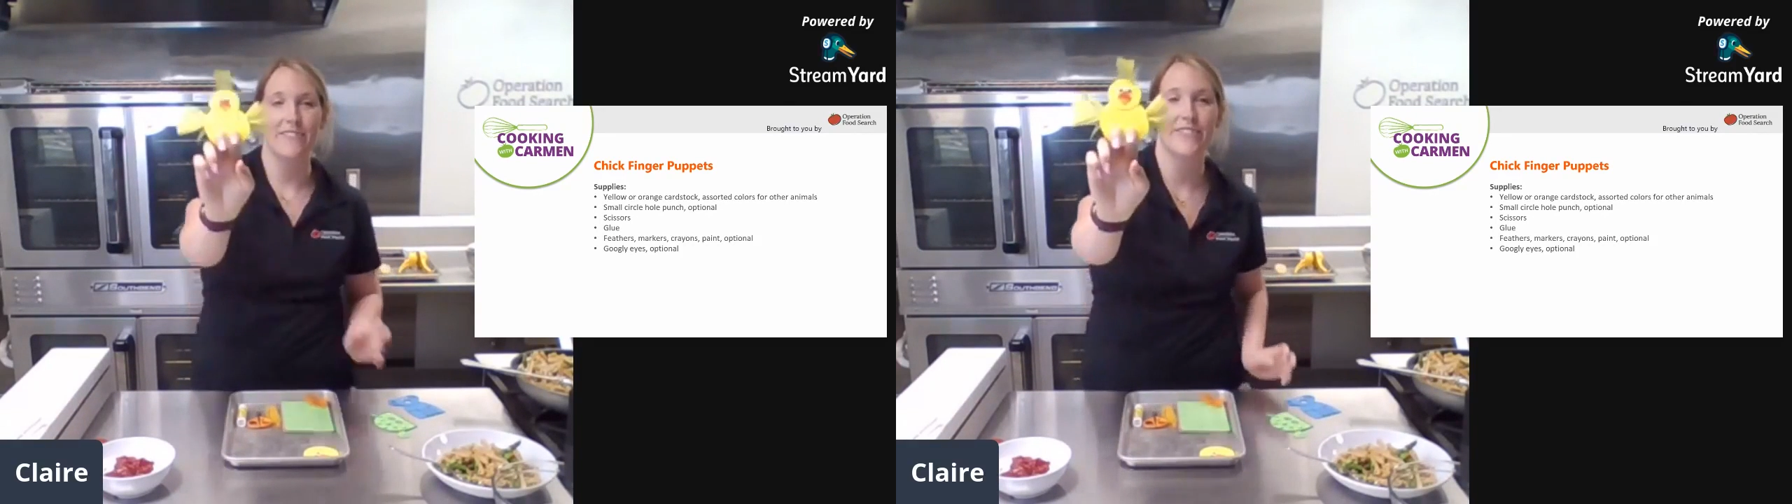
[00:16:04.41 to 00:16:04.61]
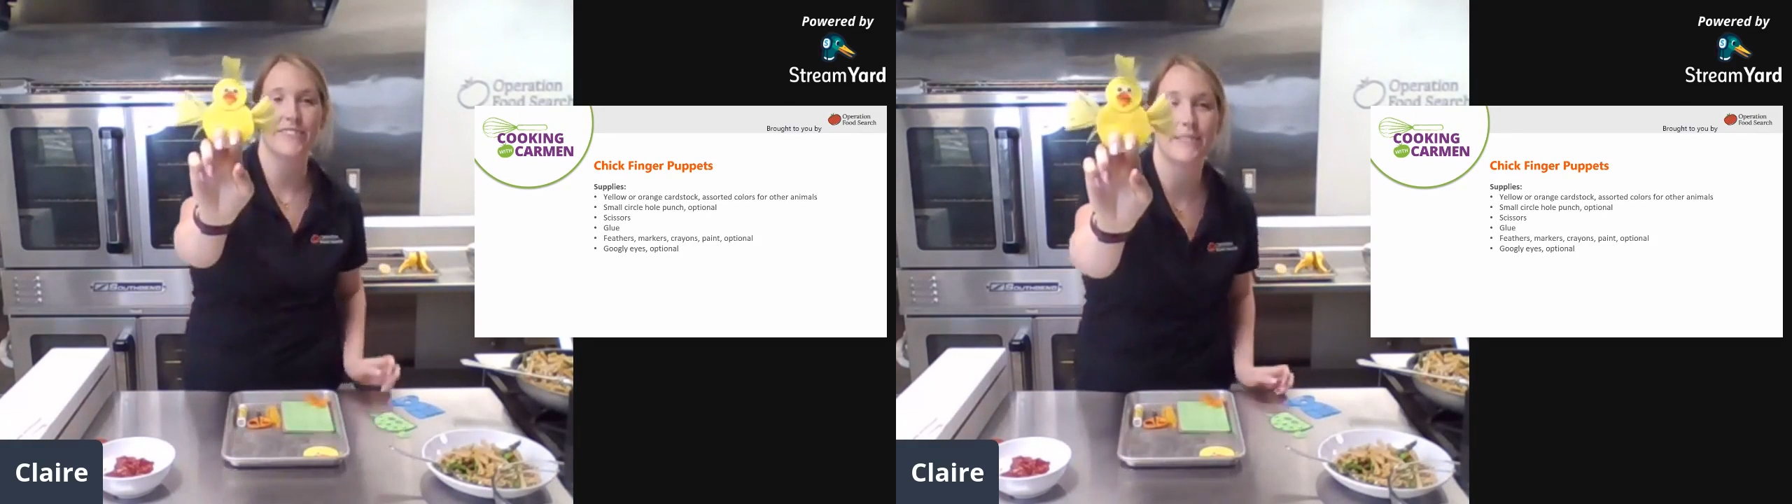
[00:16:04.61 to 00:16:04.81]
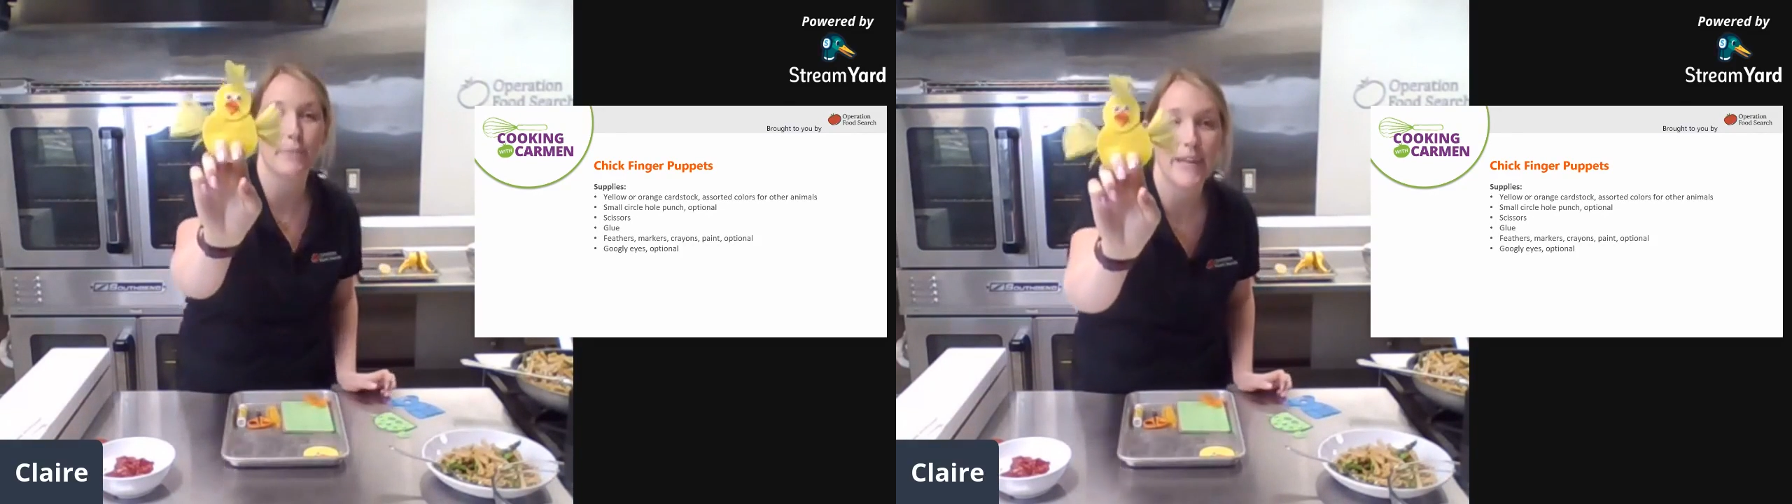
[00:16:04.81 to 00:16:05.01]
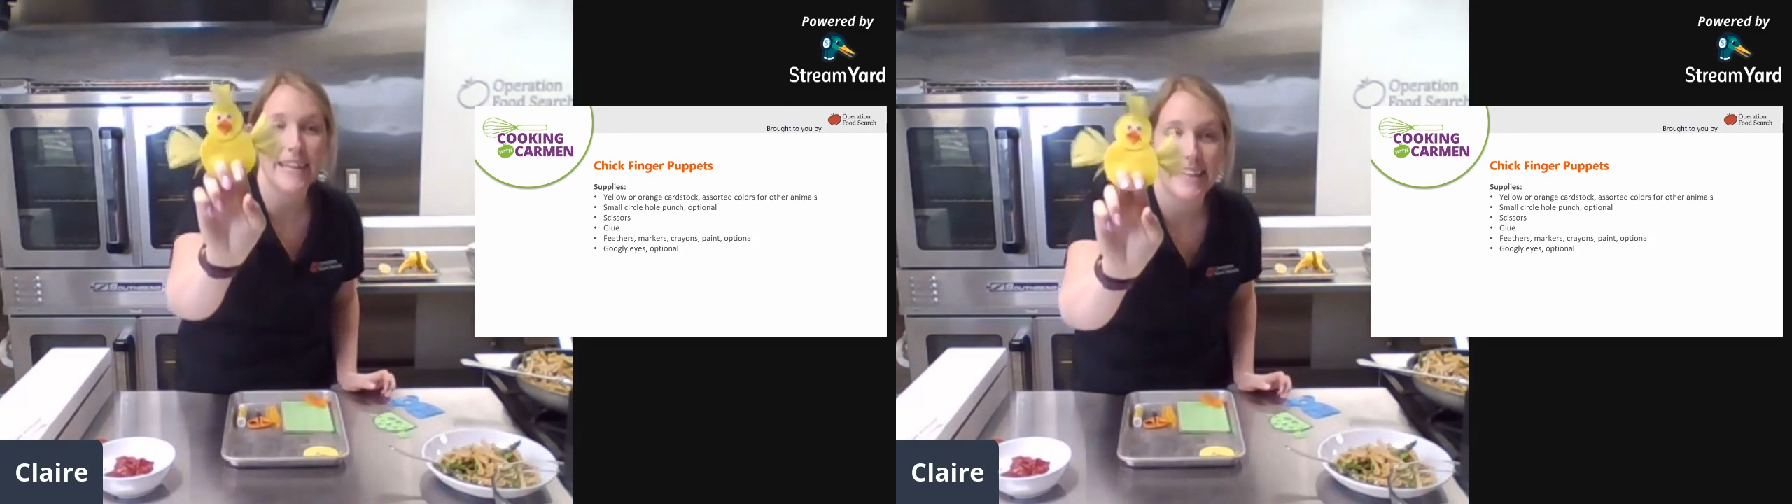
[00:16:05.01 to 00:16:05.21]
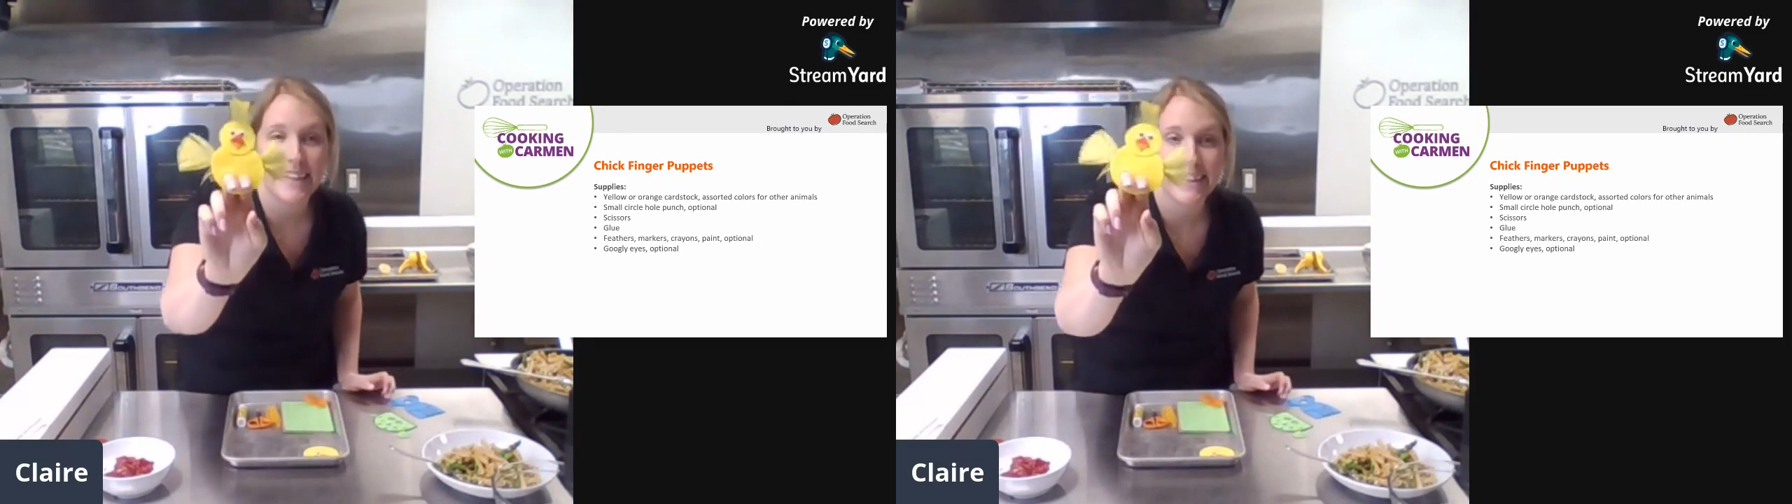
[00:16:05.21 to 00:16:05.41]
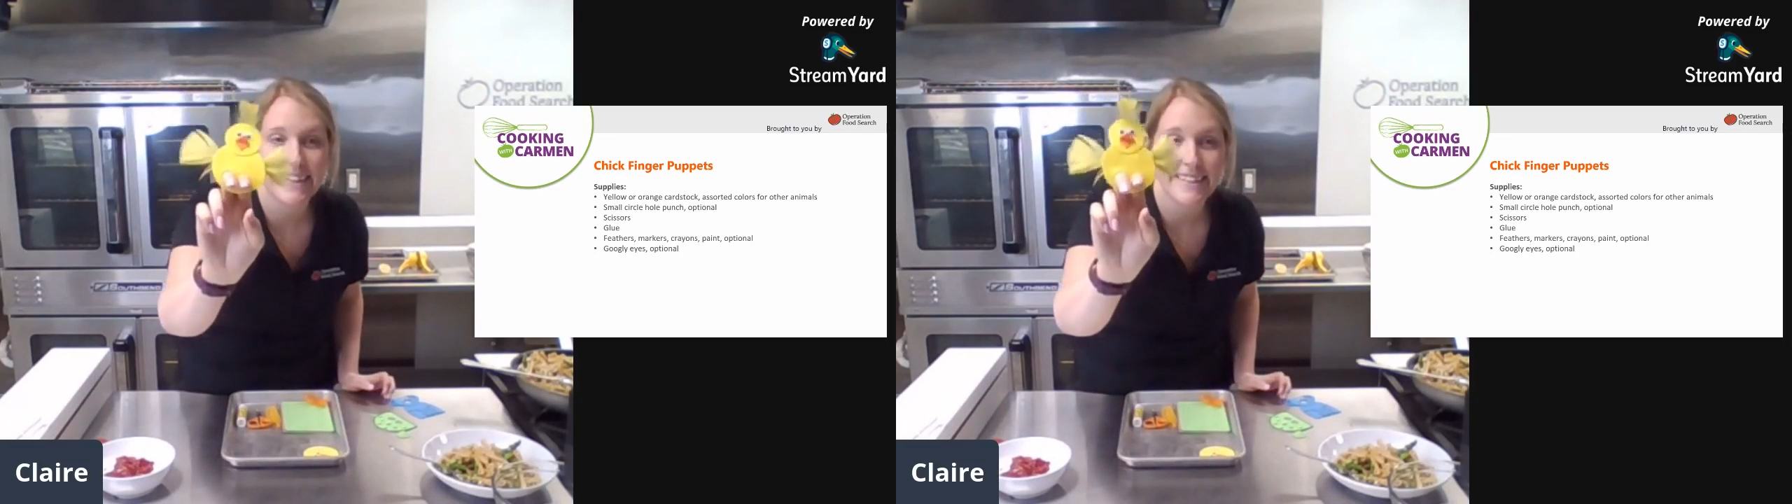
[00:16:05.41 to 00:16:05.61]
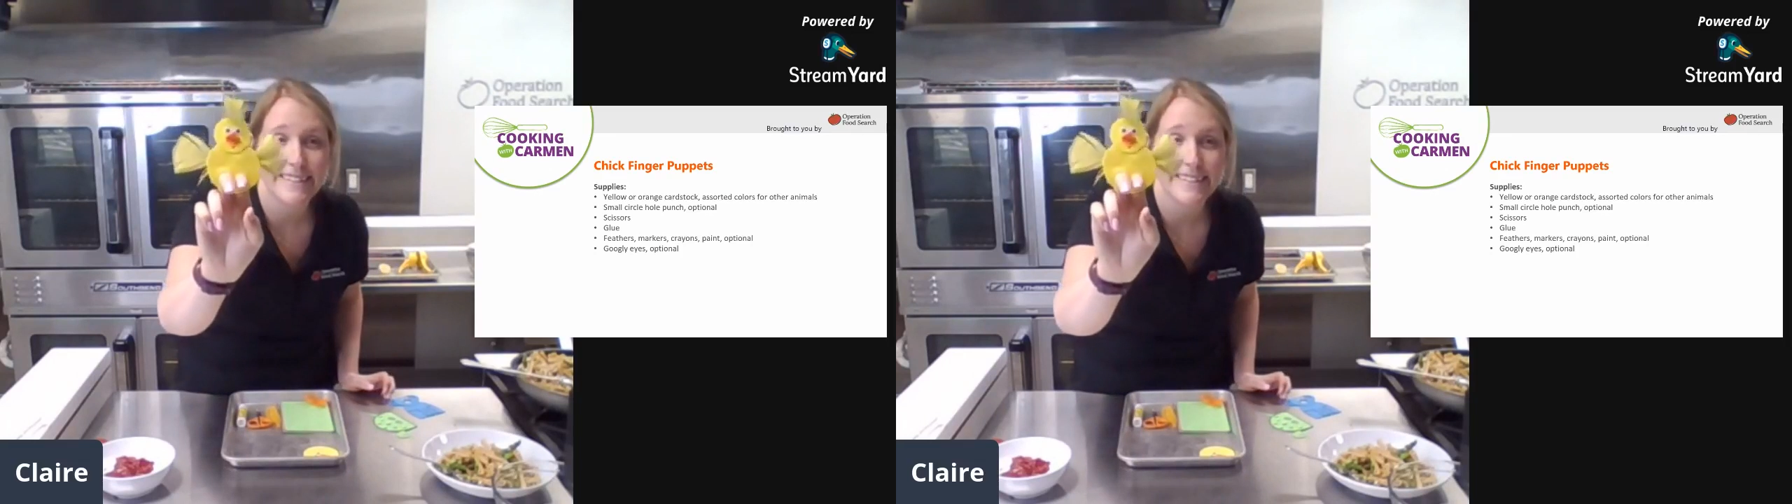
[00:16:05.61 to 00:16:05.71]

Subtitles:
for spring.